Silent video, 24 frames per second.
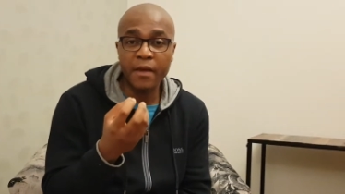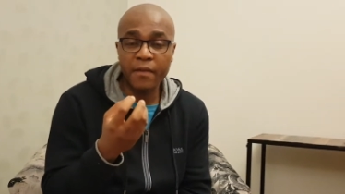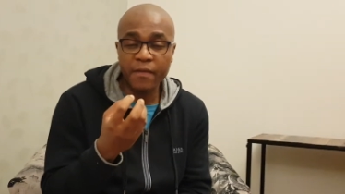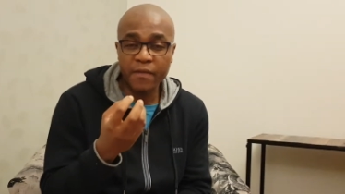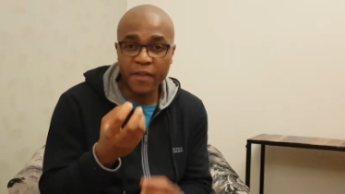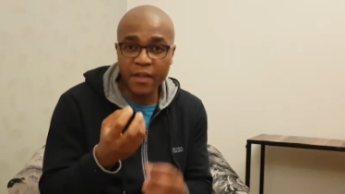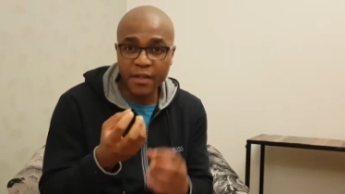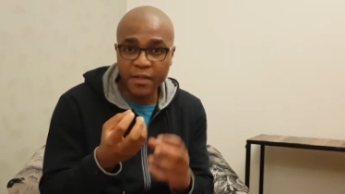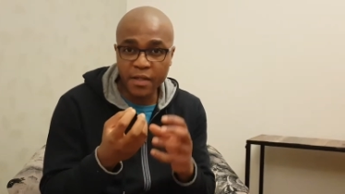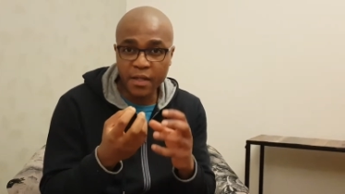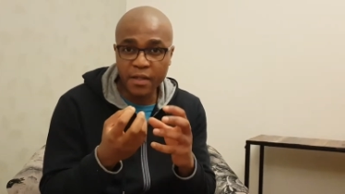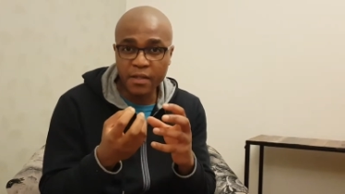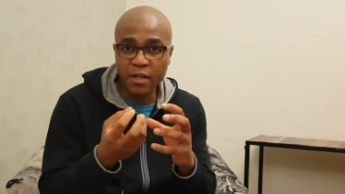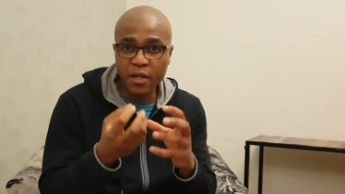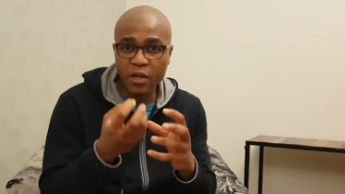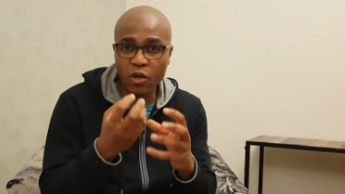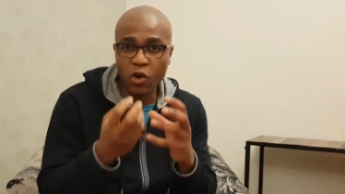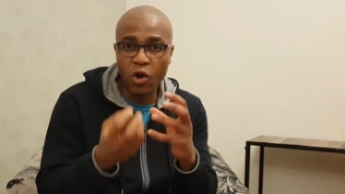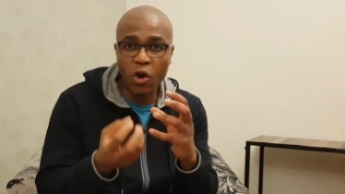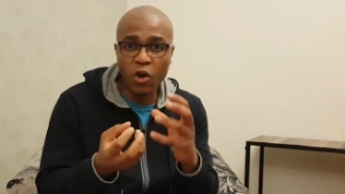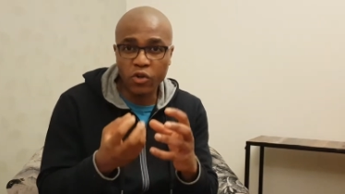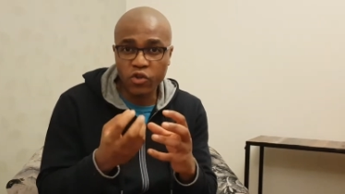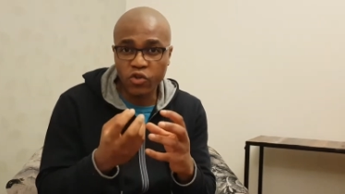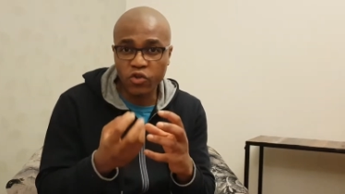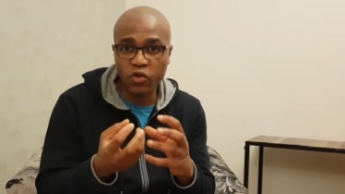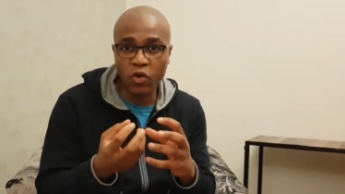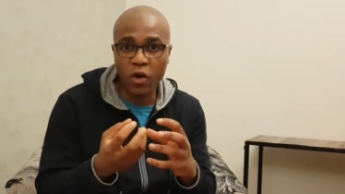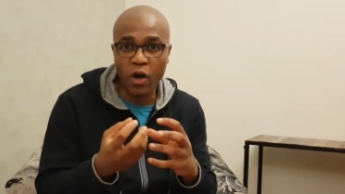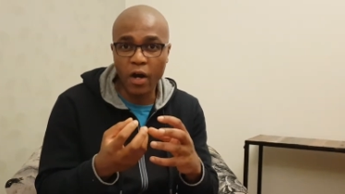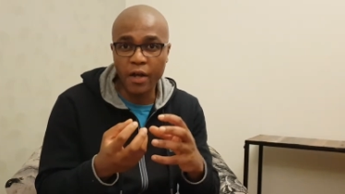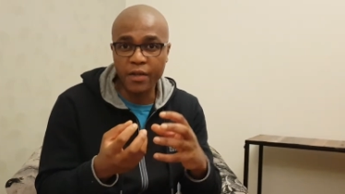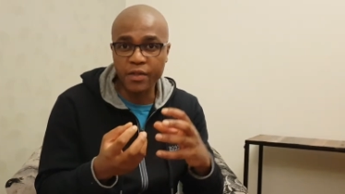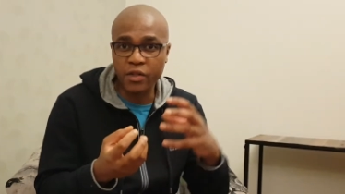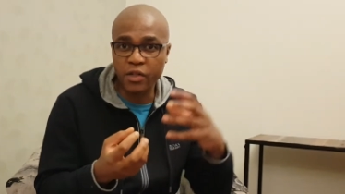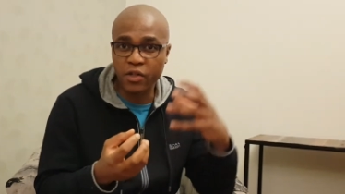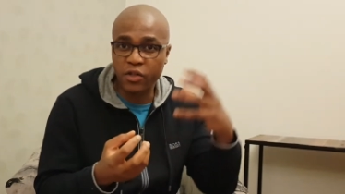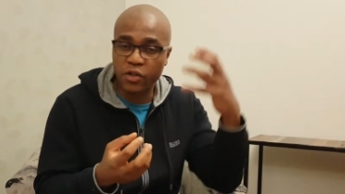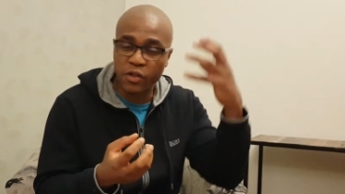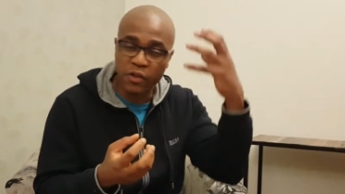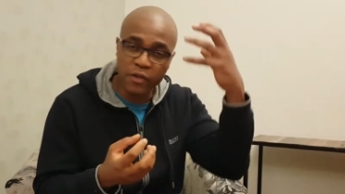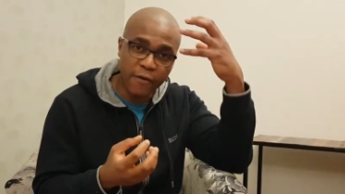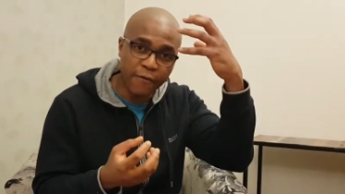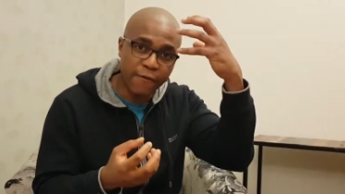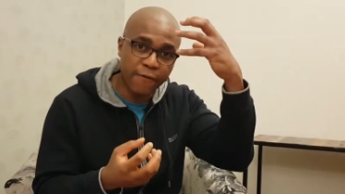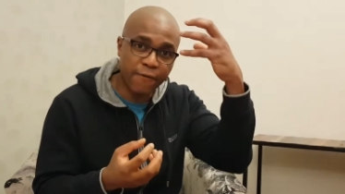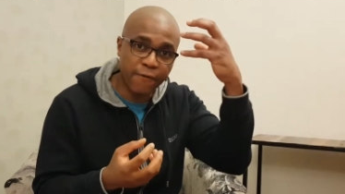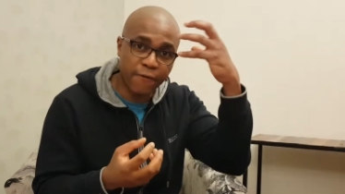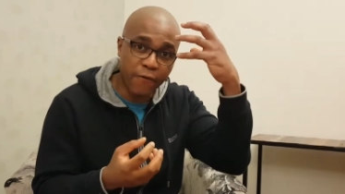This is in contrast to the
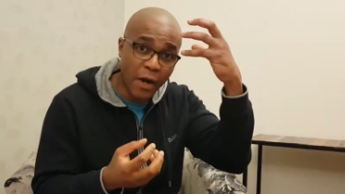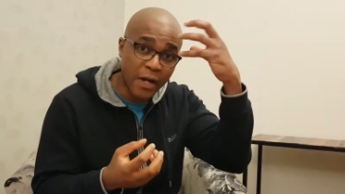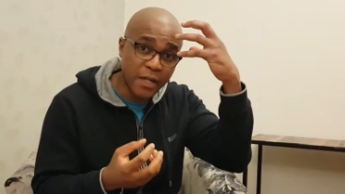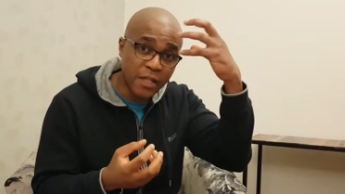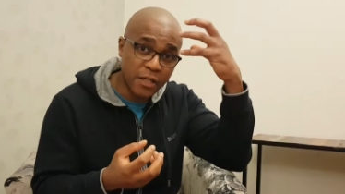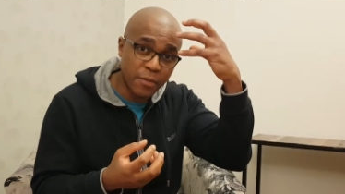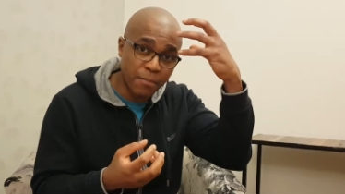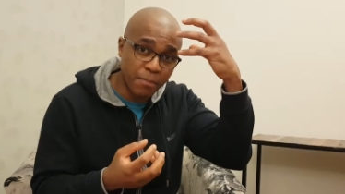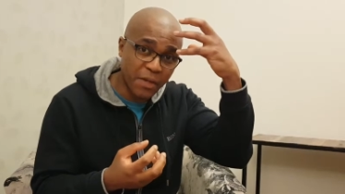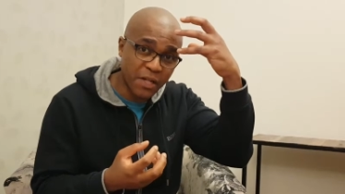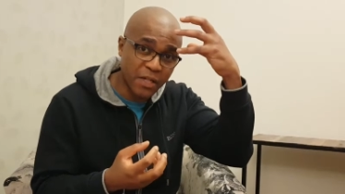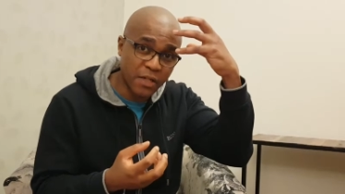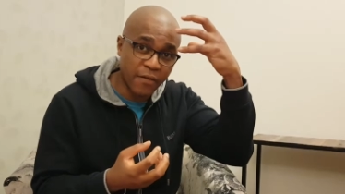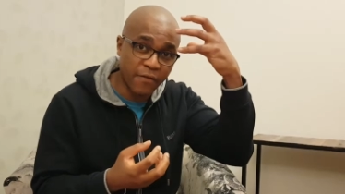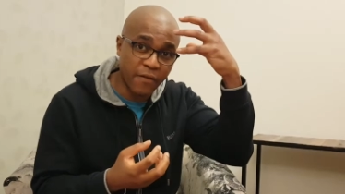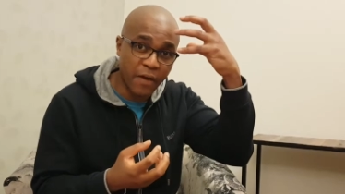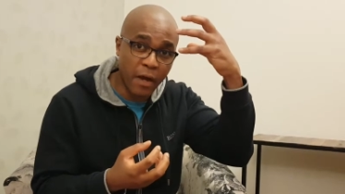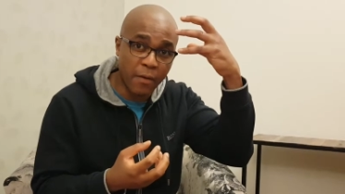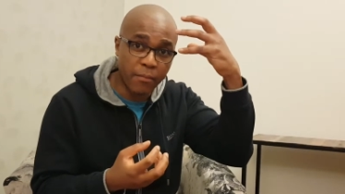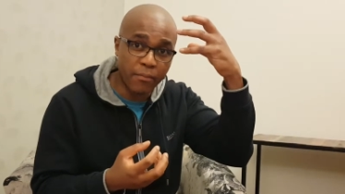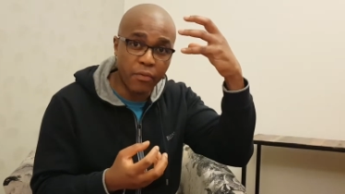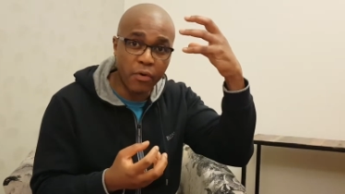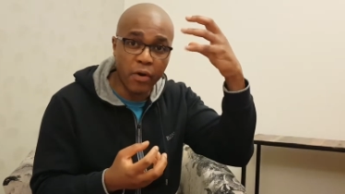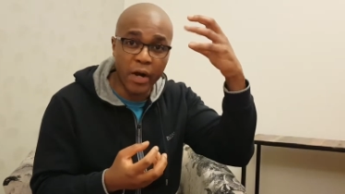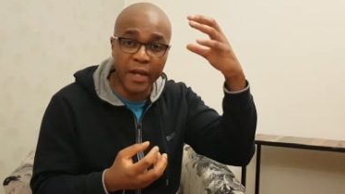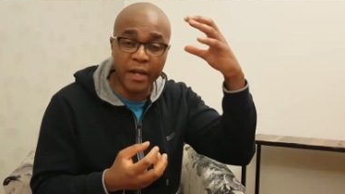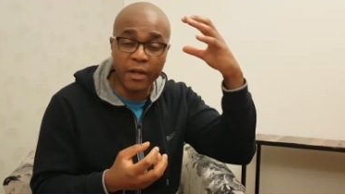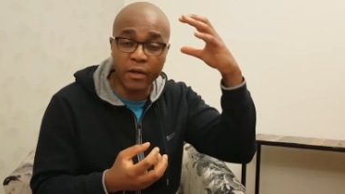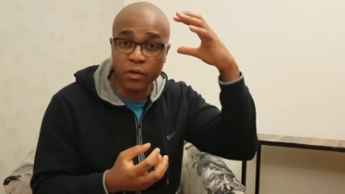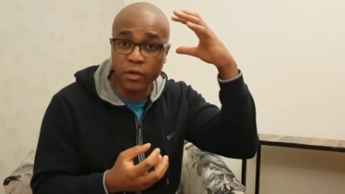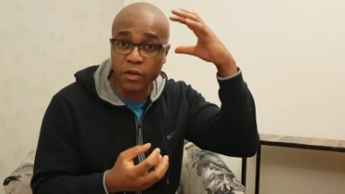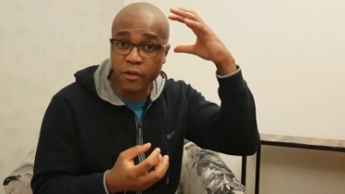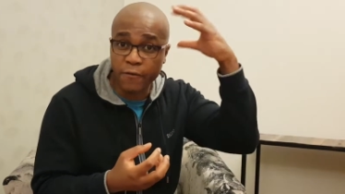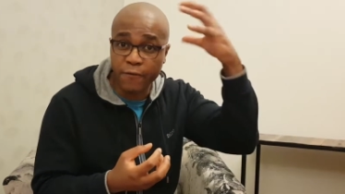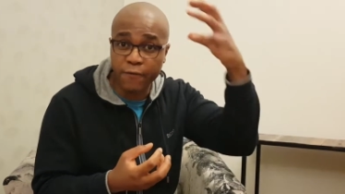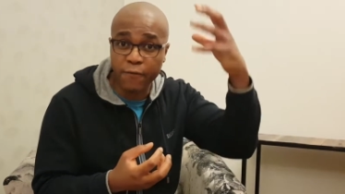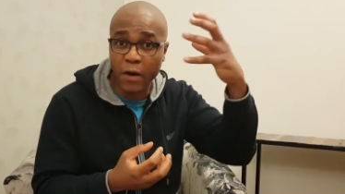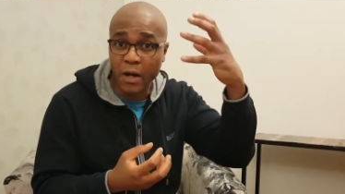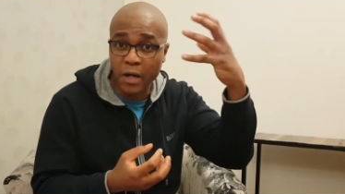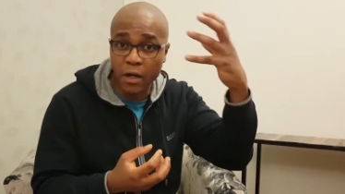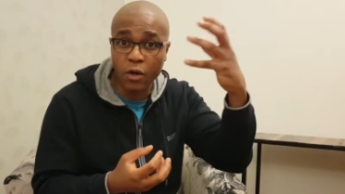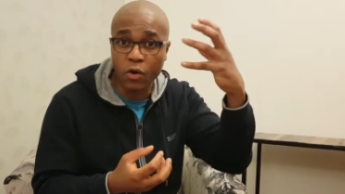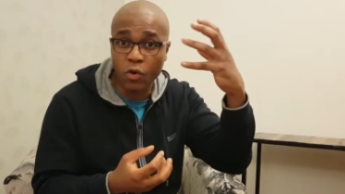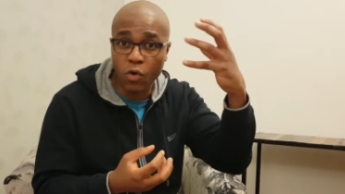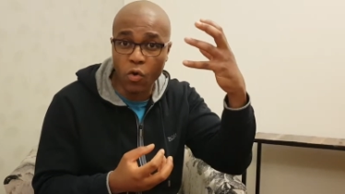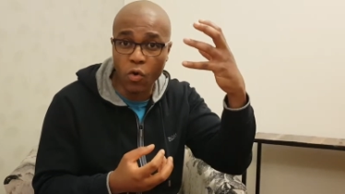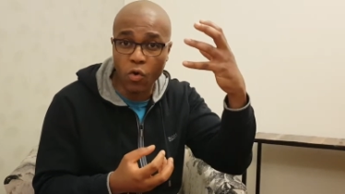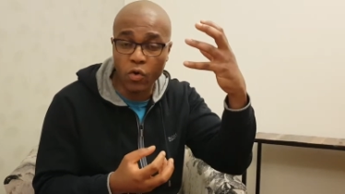front bit of our brain, the
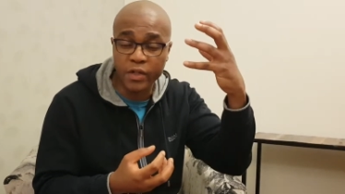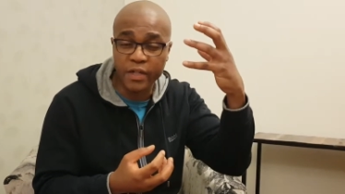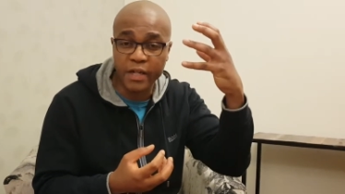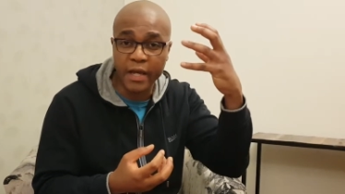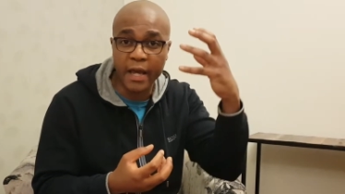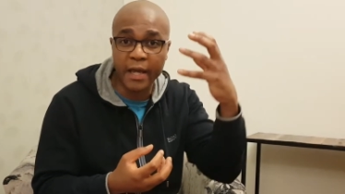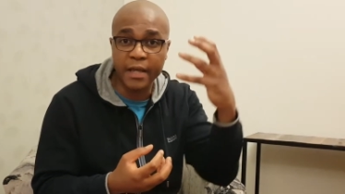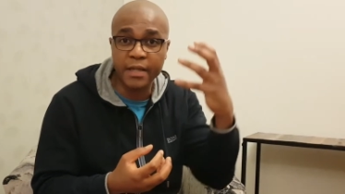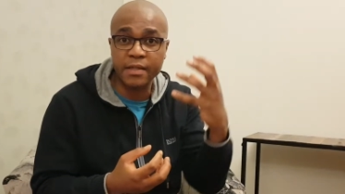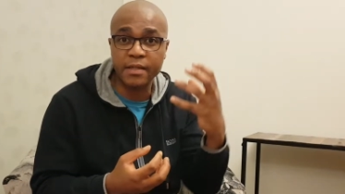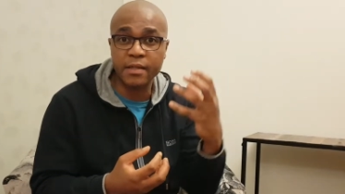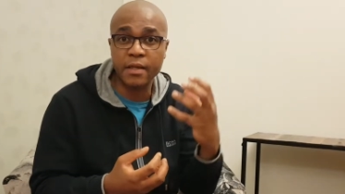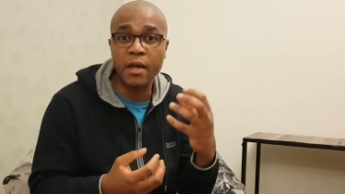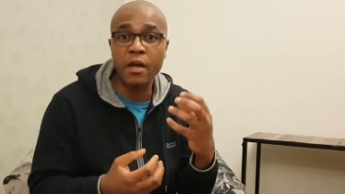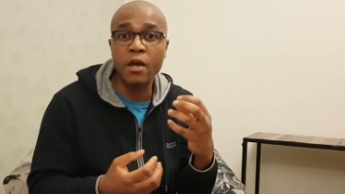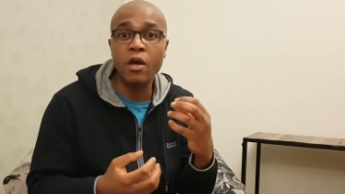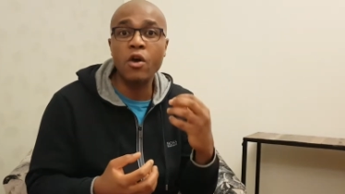frontal cortex,